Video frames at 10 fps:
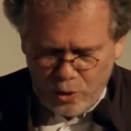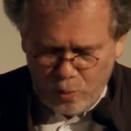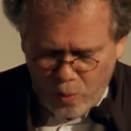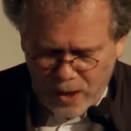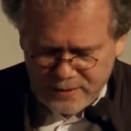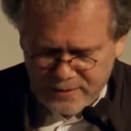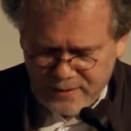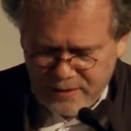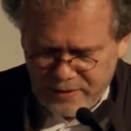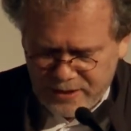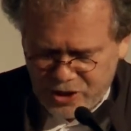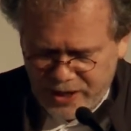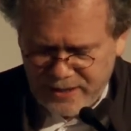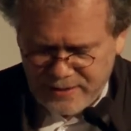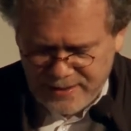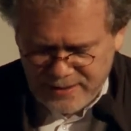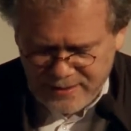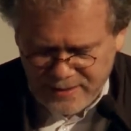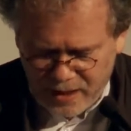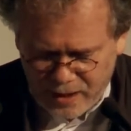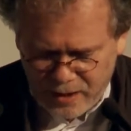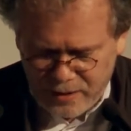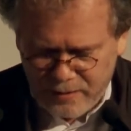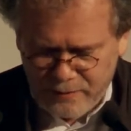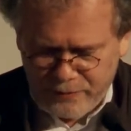what the chances are